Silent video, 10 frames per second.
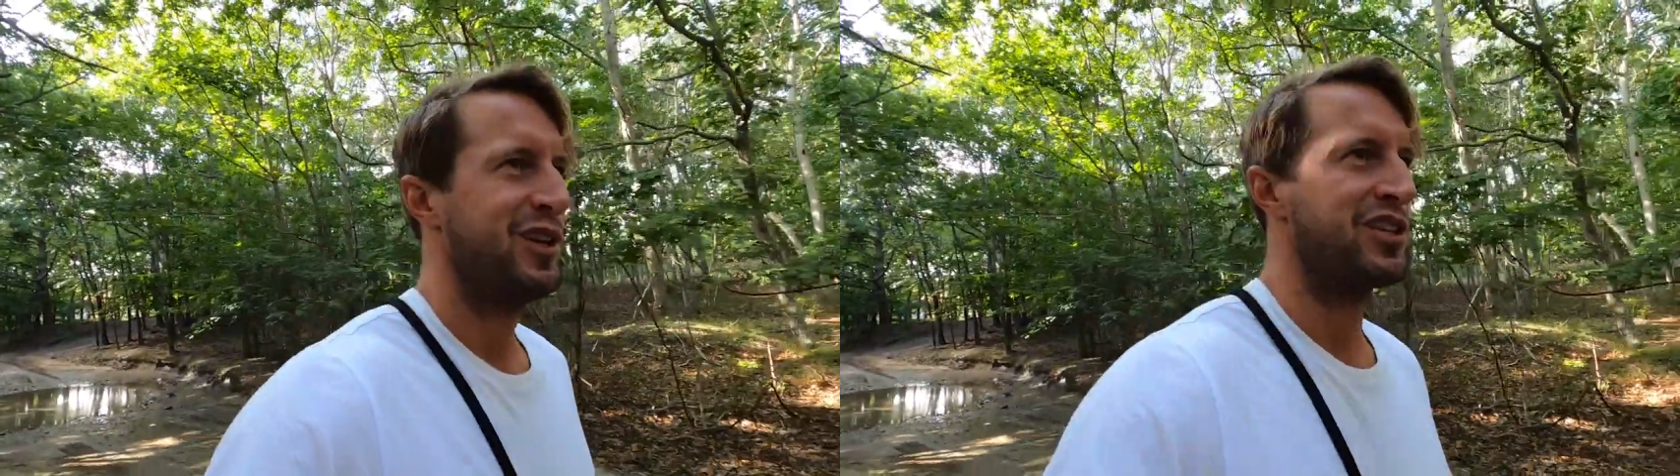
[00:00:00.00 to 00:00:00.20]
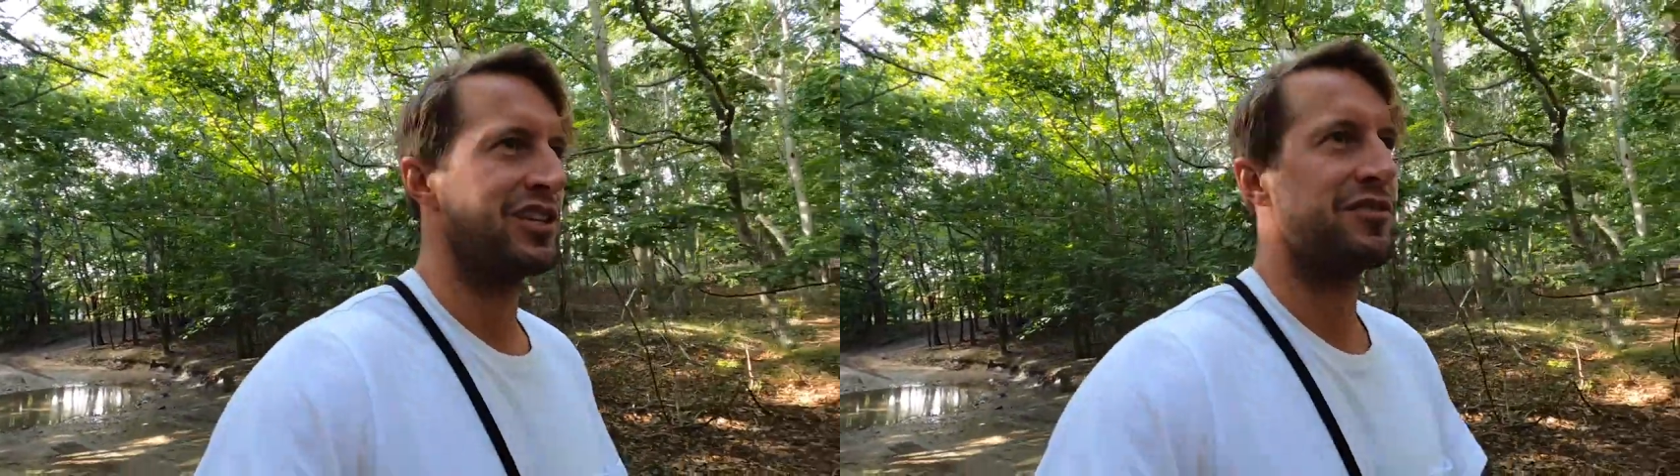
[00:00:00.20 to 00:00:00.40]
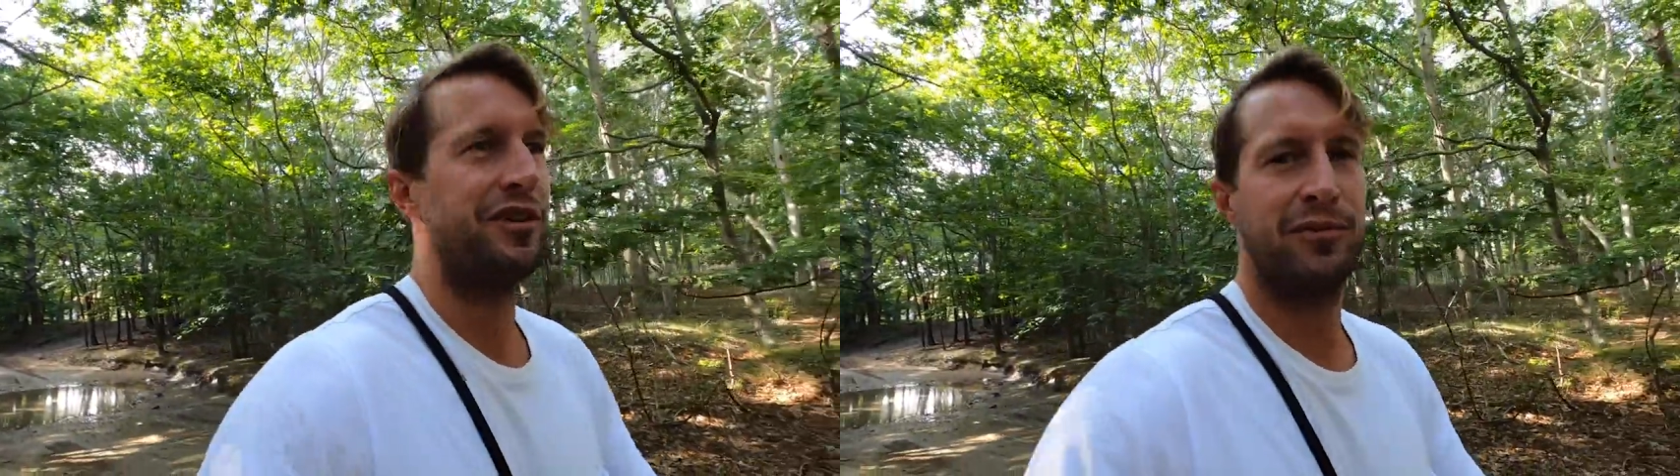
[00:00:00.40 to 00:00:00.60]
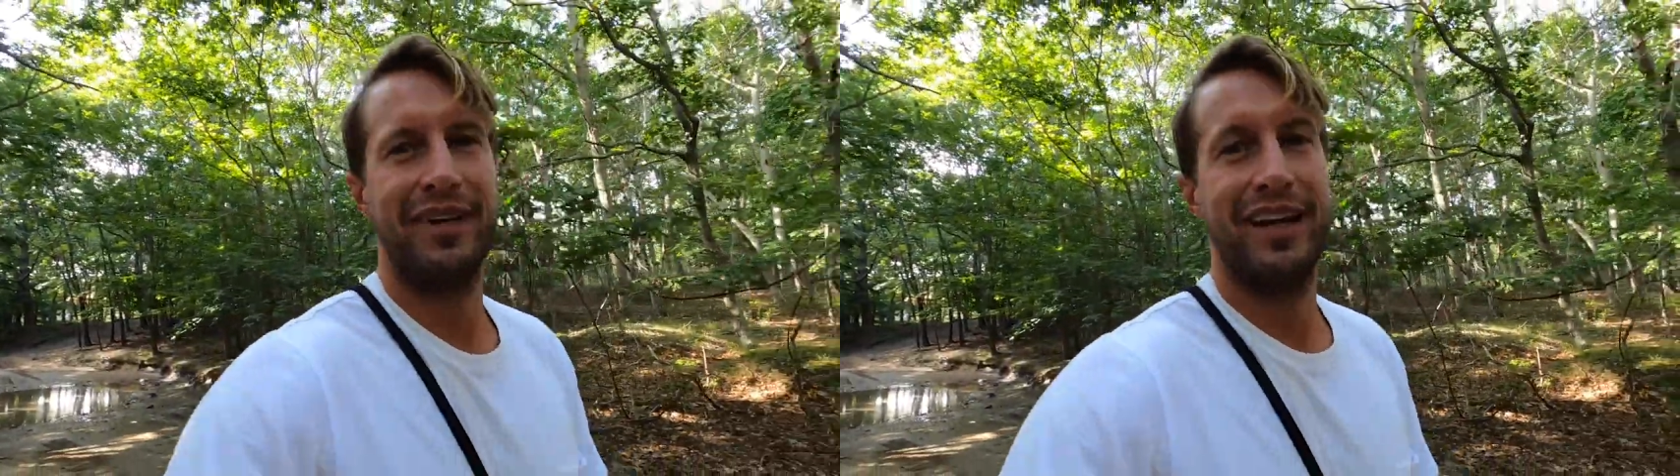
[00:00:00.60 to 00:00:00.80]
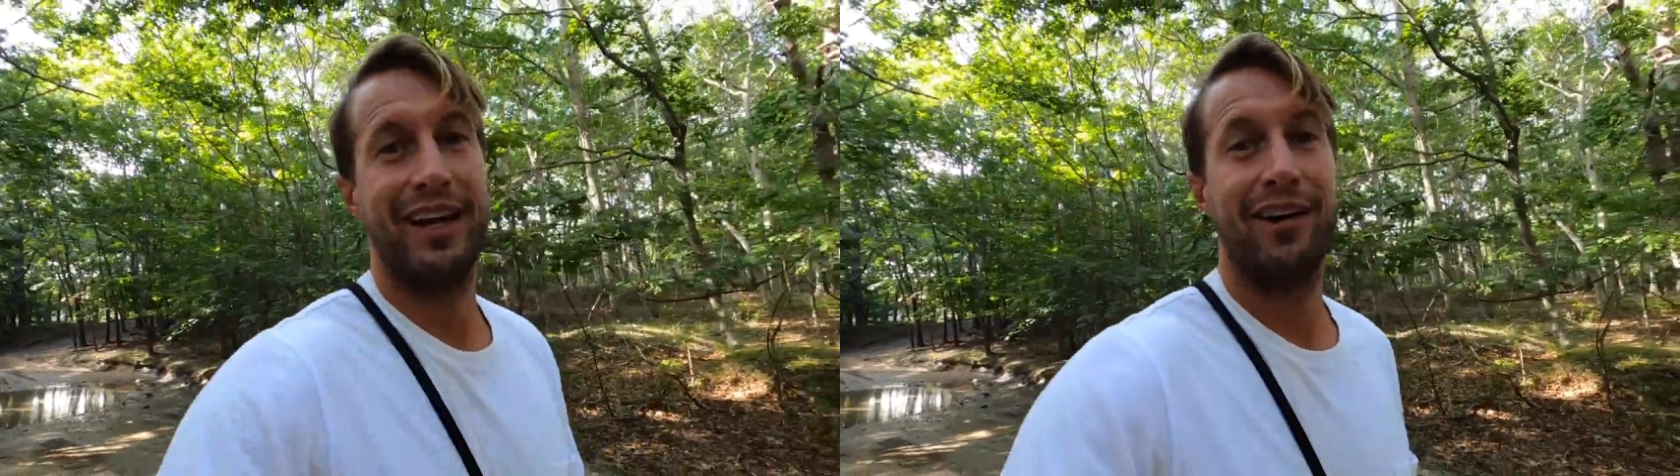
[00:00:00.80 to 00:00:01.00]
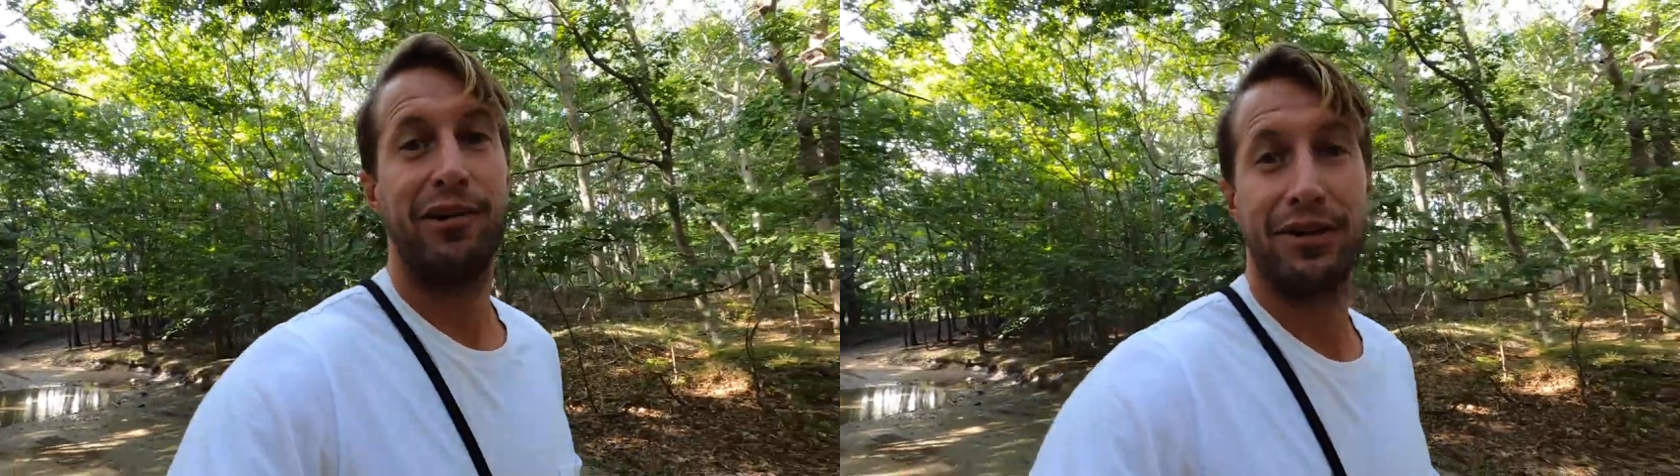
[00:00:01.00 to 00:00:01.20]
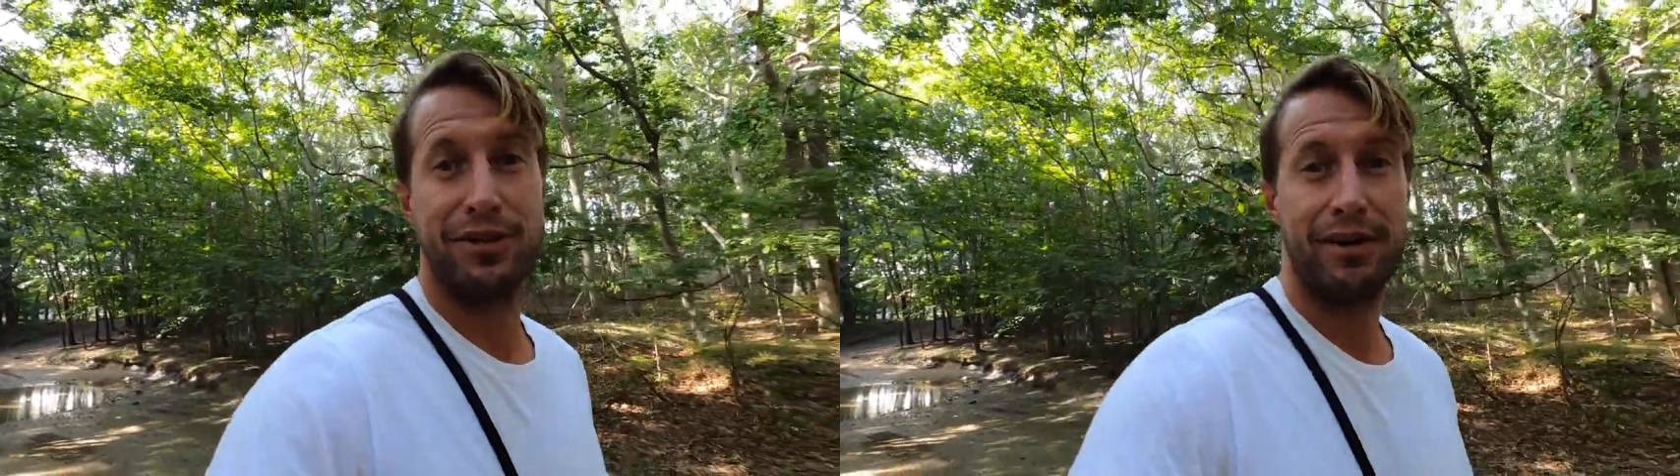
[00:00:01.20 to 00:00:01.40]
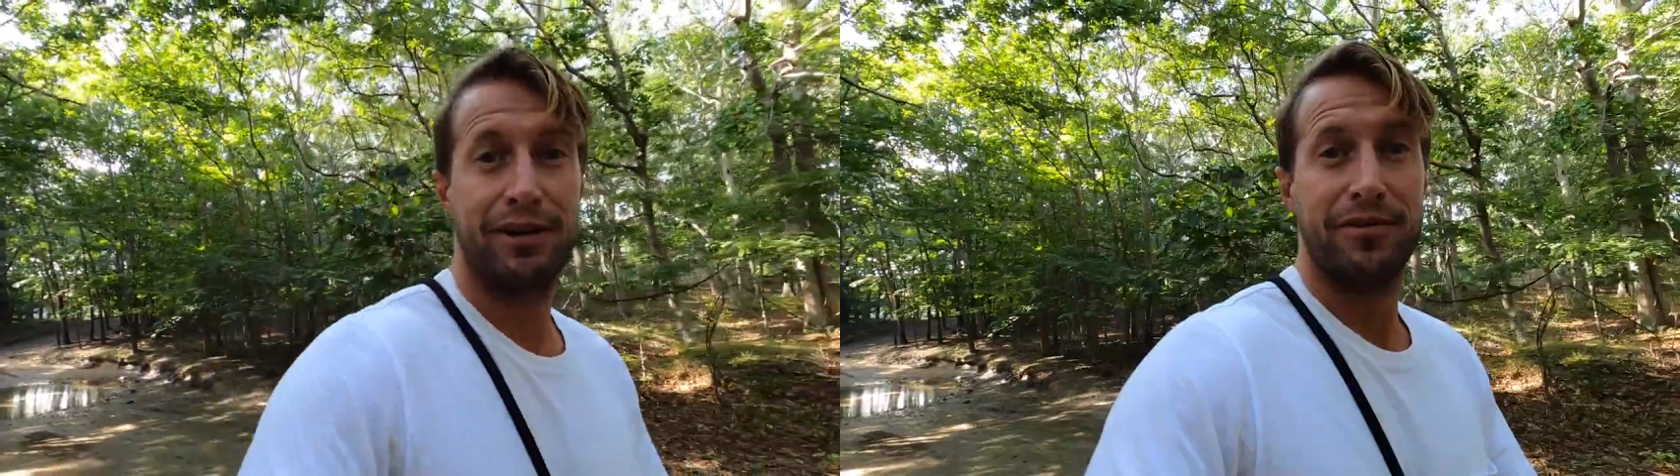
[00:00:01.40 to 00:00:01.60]
This is fun, but now I want to
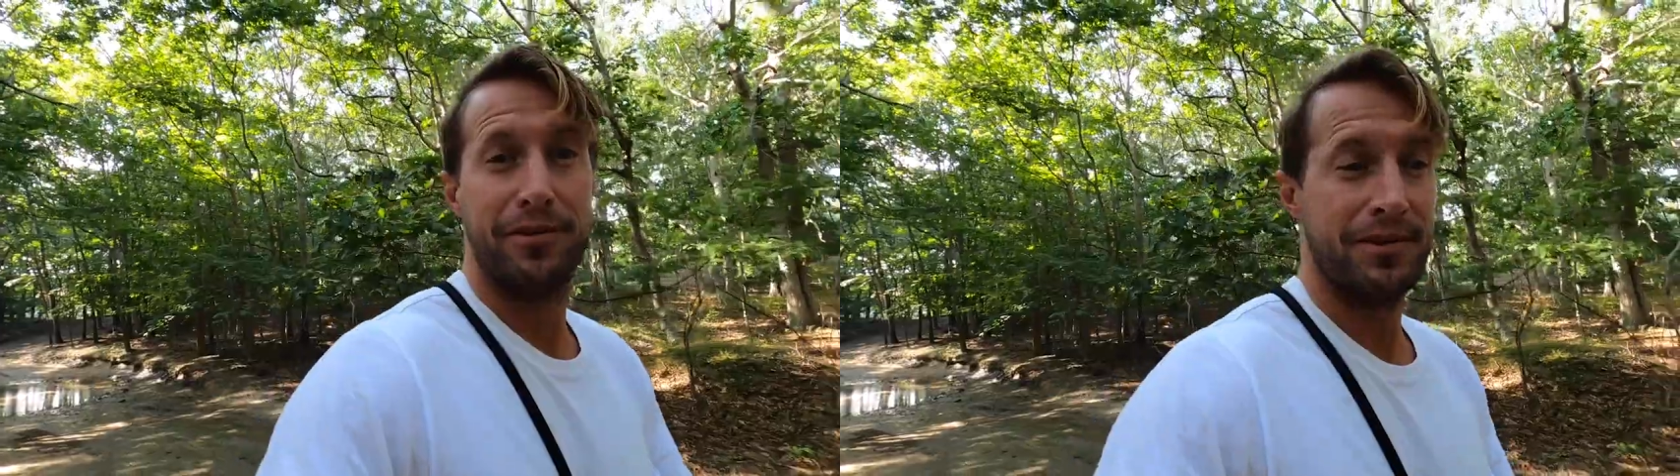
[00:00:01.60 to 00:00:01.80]
drive through